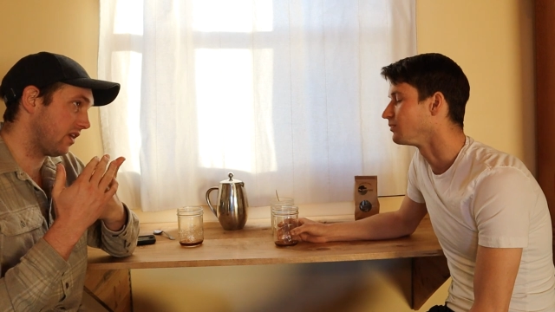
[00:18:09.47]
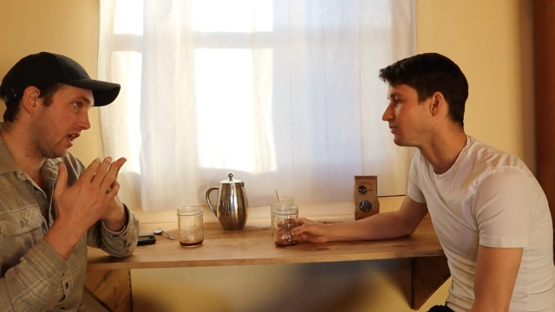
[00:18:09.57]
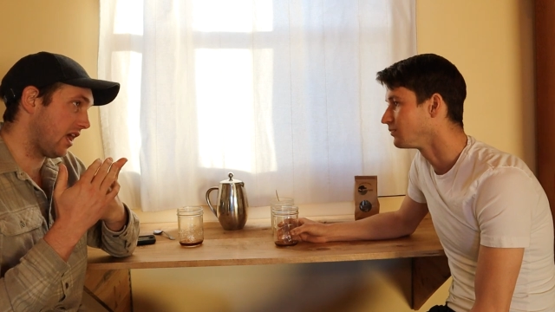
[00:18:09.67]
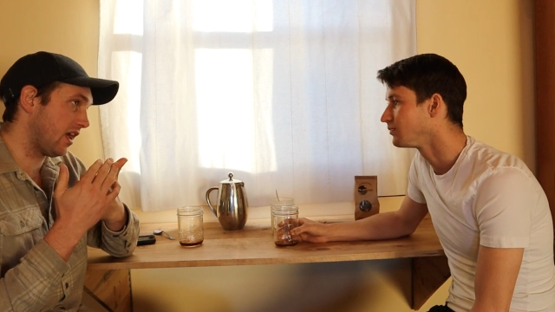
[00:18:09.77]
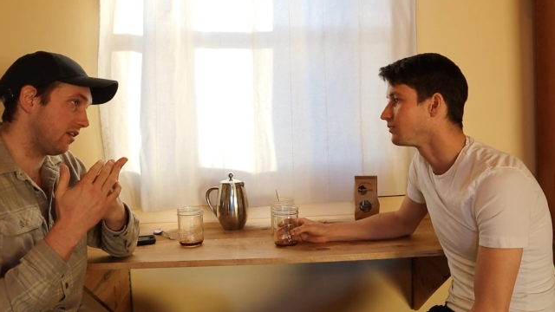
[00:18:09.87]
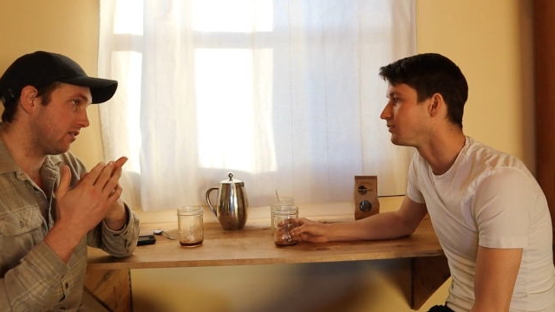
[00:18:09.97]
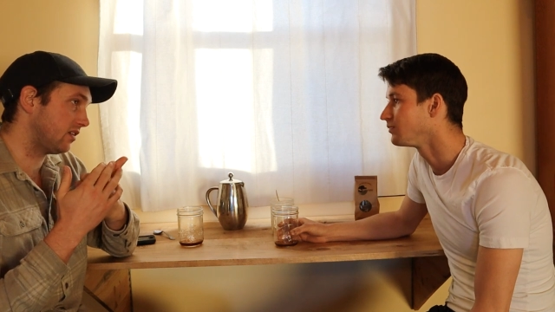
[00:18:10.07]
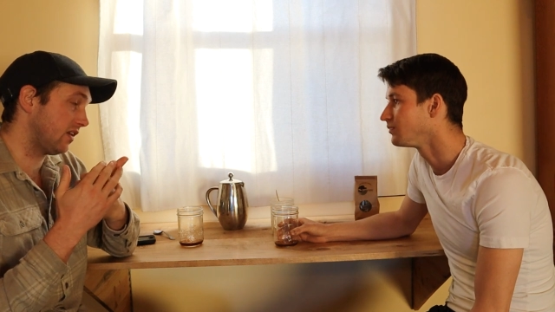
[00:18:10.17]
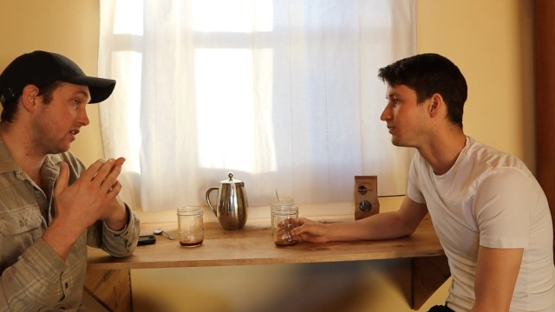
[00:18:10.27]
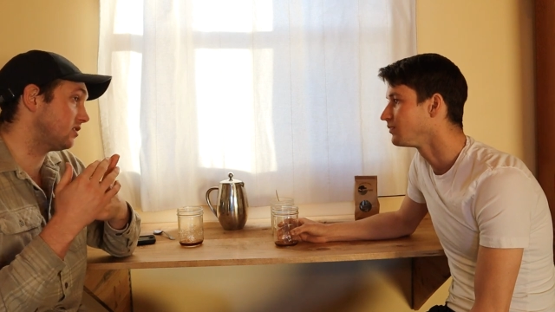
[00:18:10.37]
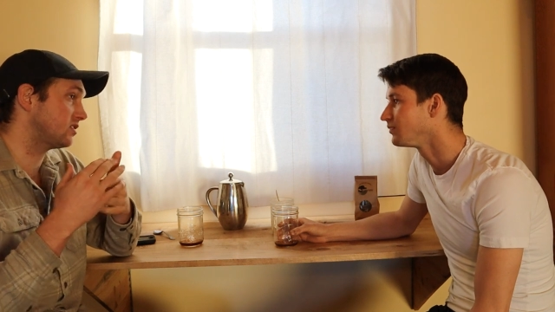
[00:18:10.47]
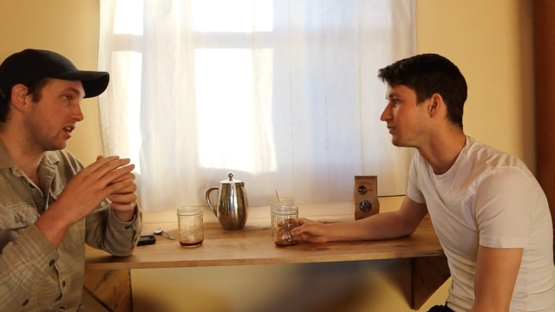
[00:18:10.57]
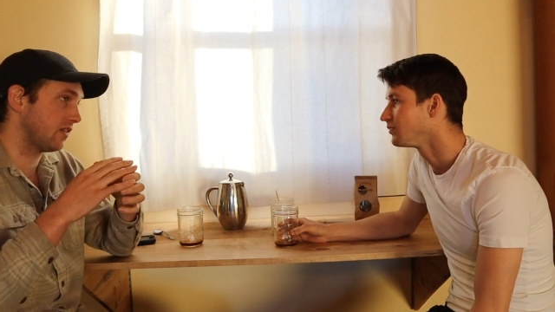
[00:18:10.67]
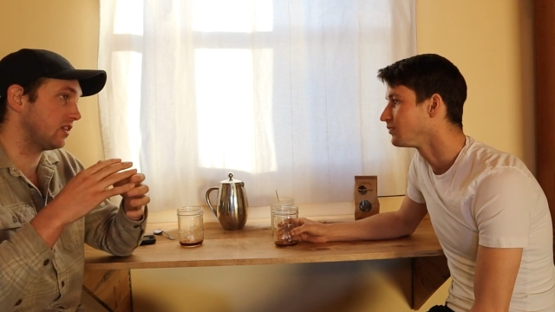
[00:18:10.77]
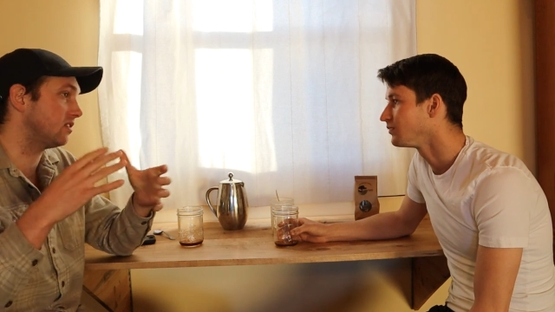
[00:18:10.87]
Speaker 1: And, and it's
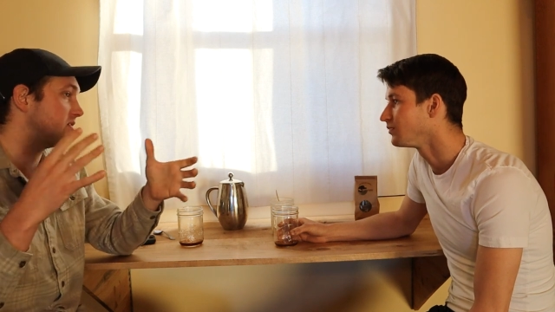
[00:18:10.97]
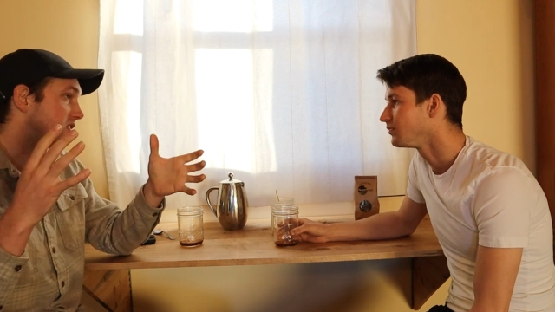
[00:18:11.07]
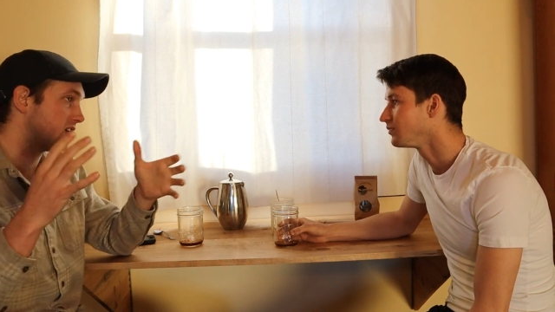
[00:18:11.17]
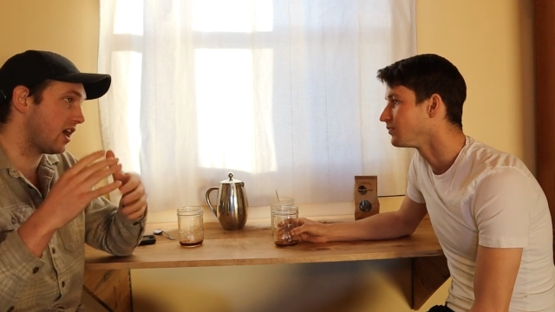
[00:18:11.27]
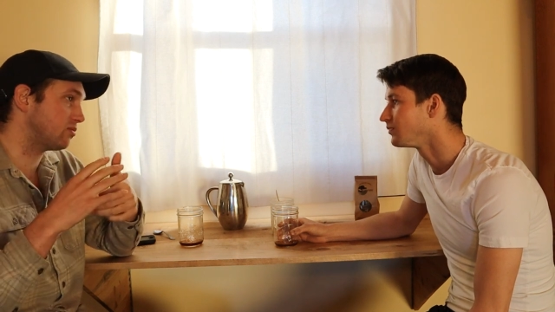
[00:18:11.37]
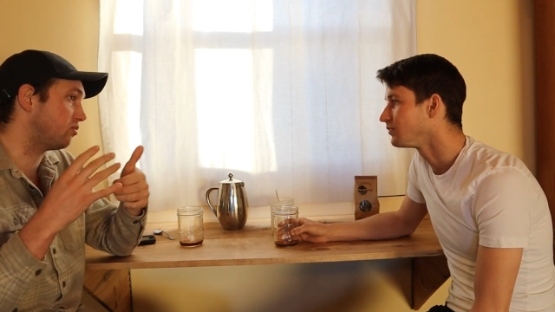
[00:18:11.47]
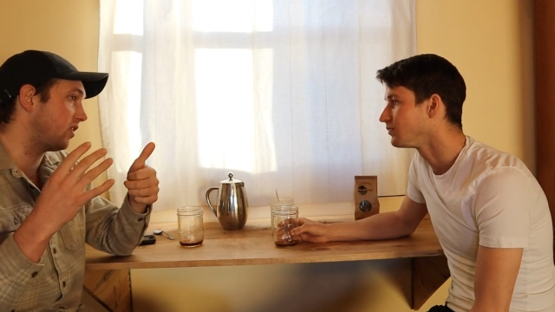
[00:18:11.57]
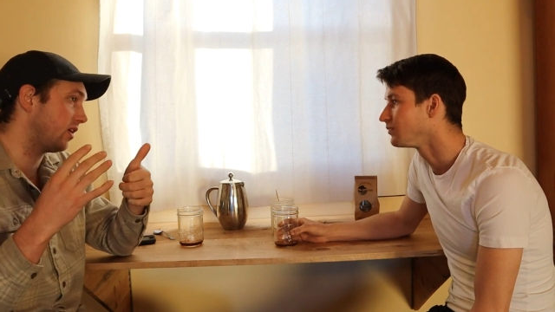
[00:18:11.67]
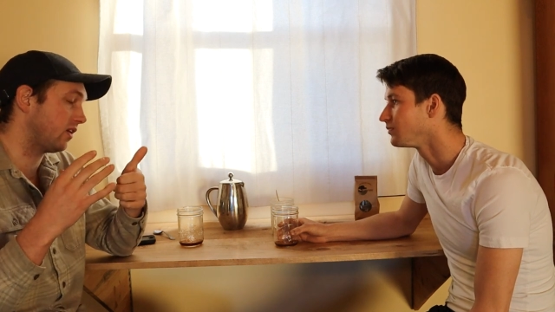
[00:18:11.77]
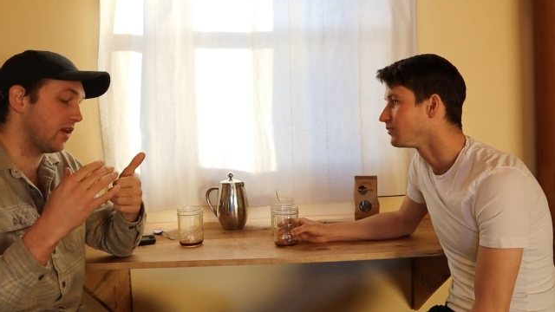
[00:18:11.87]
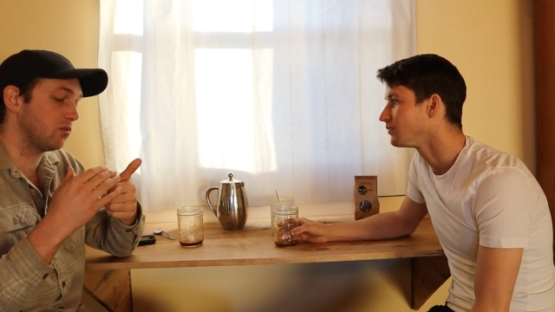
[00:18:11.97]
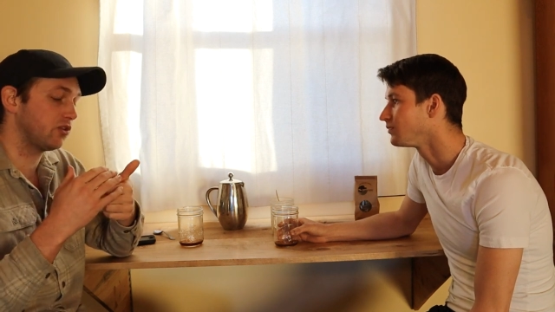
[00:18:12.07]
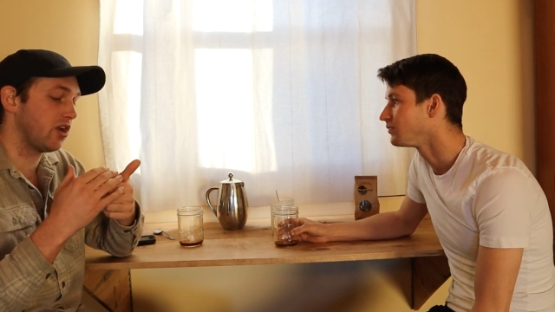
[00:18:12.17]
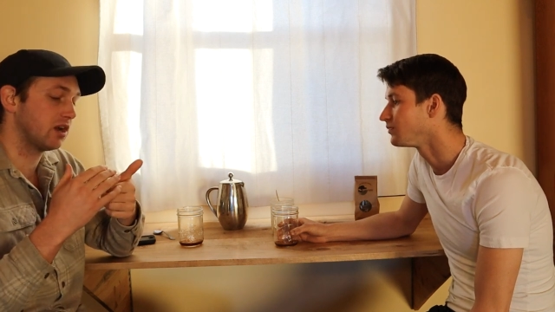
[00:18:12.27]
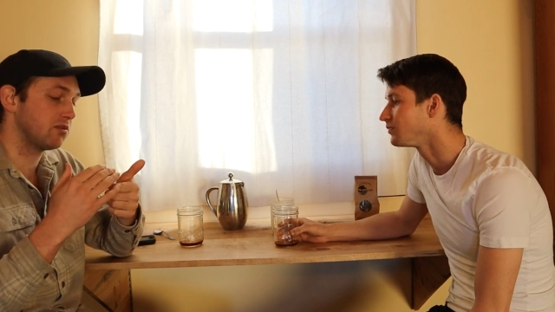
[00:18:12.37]
kind of the, the size will vary that. We'll
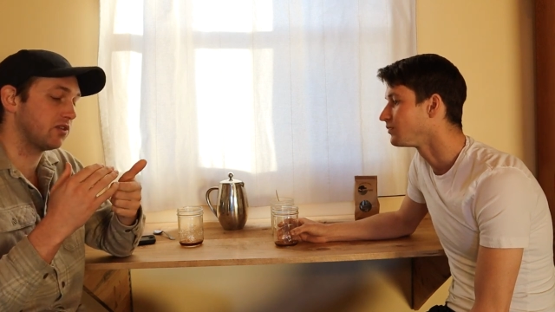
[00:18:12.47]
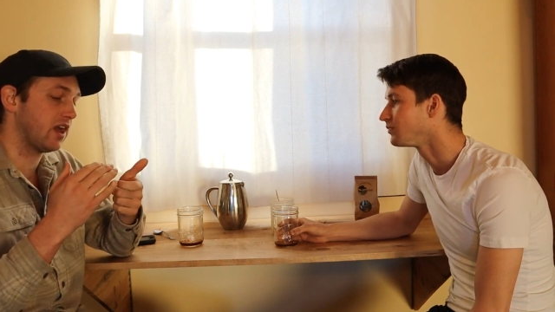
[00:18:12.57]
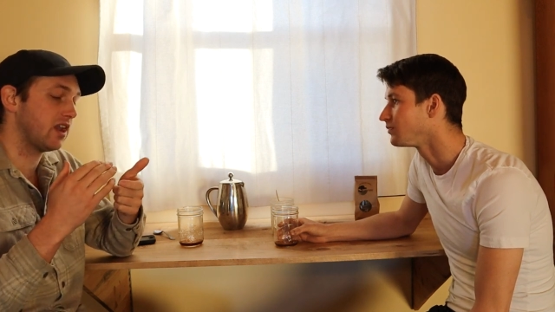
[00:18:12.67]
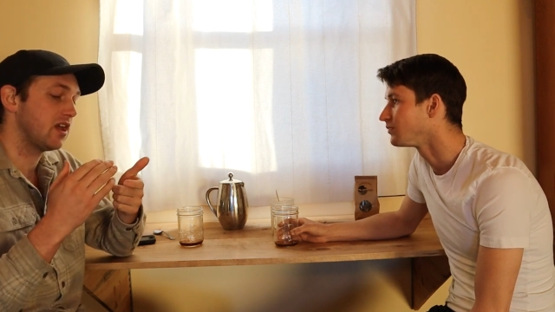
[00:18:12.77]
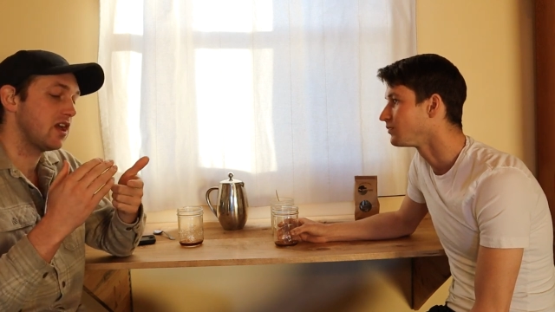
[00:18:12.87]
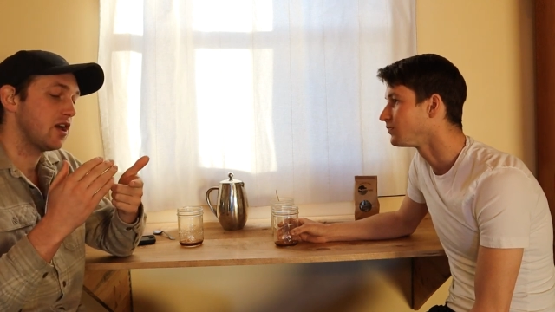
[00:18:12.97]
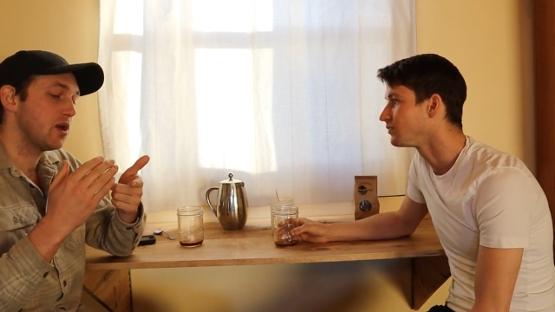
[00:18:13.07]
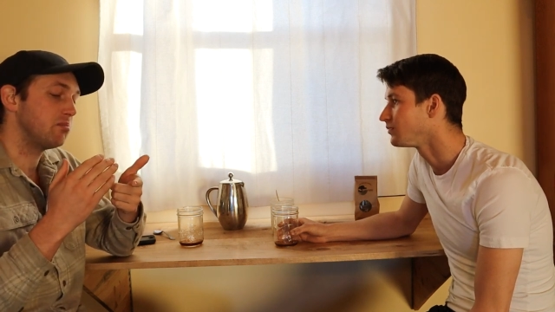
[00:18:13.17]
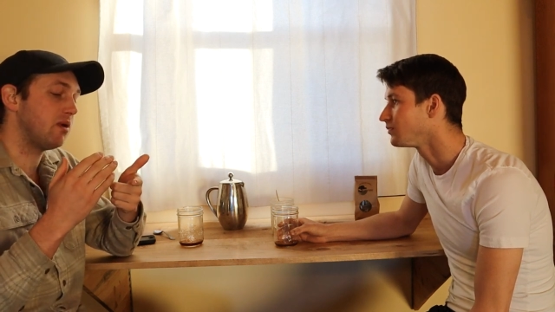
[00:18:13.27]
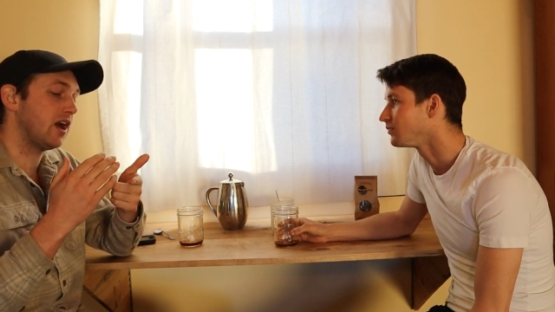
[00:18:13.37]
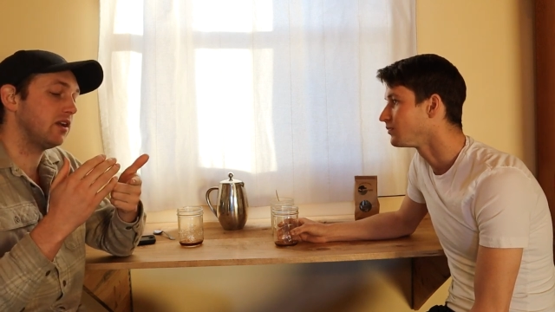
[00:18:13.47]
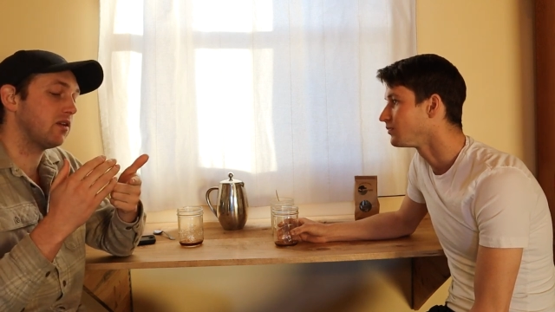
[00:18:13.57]
talk about that. But